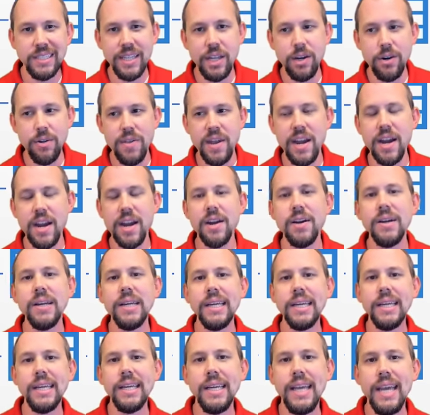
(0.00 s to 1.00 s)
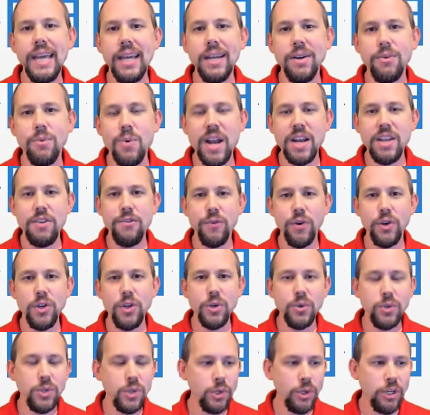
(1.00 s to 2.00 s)
that are there and ready for
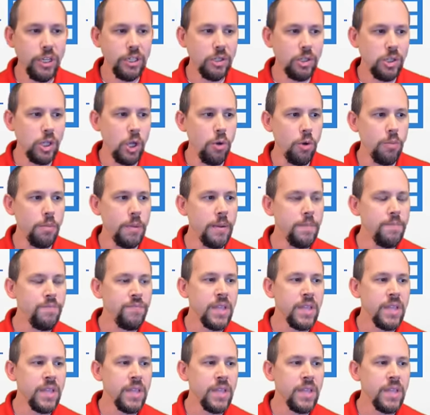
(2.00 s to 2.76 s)
you to consume.